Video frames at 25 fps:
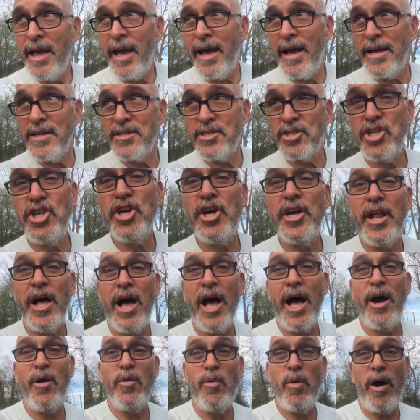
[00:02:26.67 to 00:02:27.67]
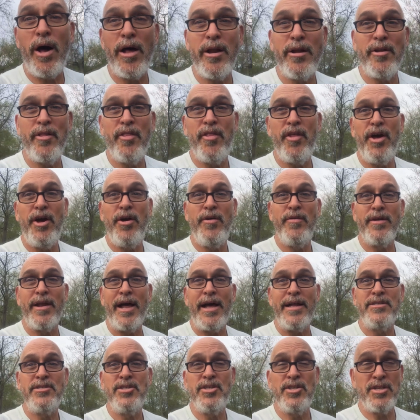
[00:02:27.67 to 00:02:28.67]
has good hot water though, and
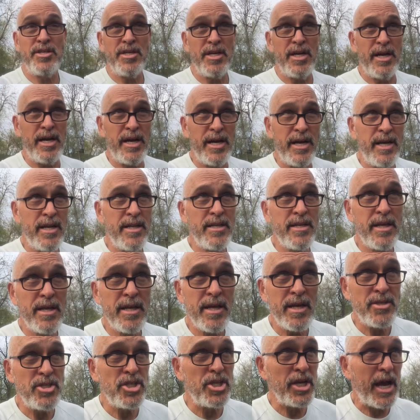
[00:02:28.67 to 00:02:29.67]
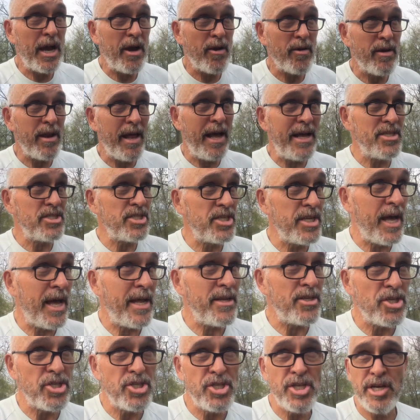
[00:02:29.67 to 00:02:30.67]
I took a shower last
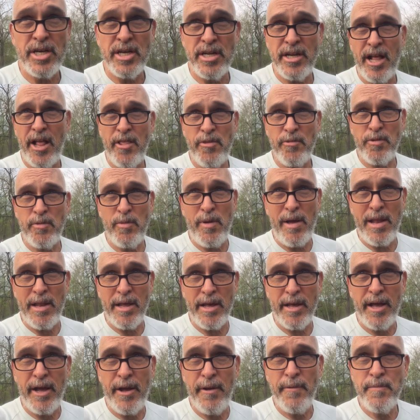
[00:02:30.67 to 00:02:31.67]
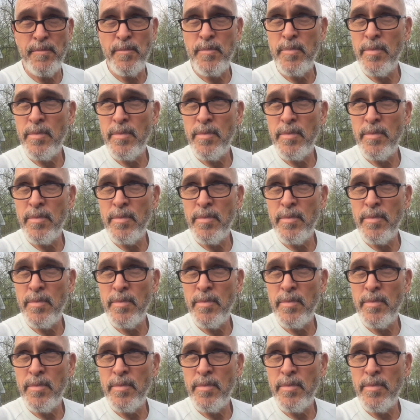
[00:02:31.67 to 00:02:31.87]
night, just took another one a while ago.